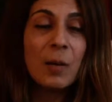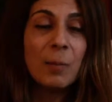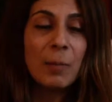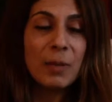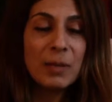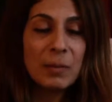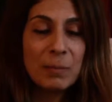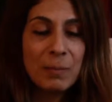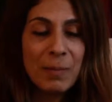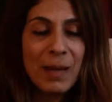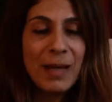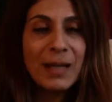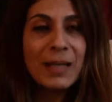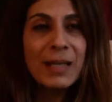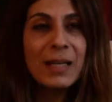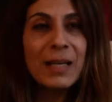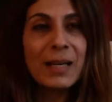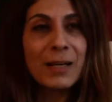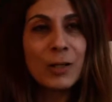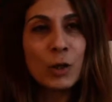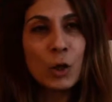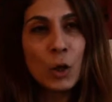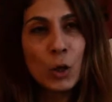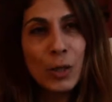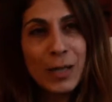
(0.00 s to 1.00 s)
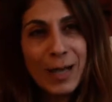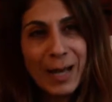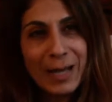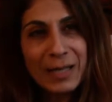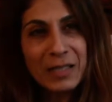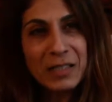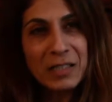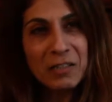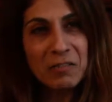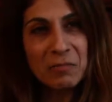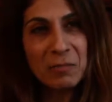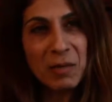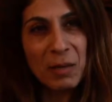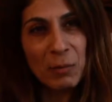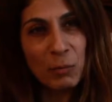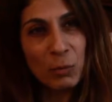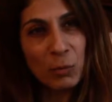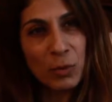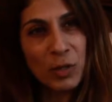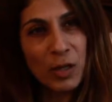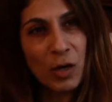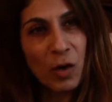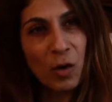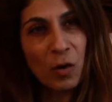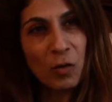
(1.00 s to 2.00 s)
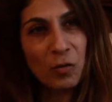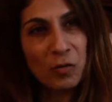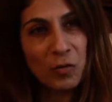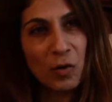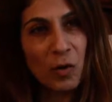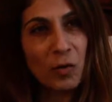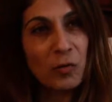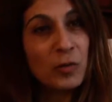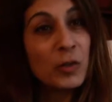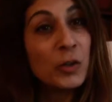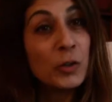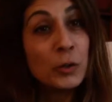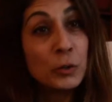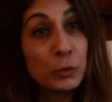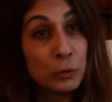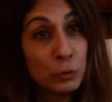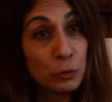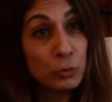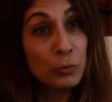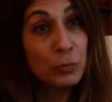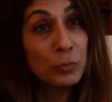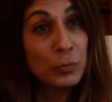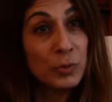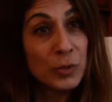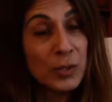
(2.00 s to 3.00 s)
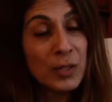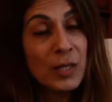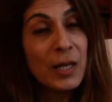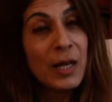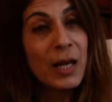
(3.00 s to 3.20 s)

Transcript: but mainly a collective memory of a group.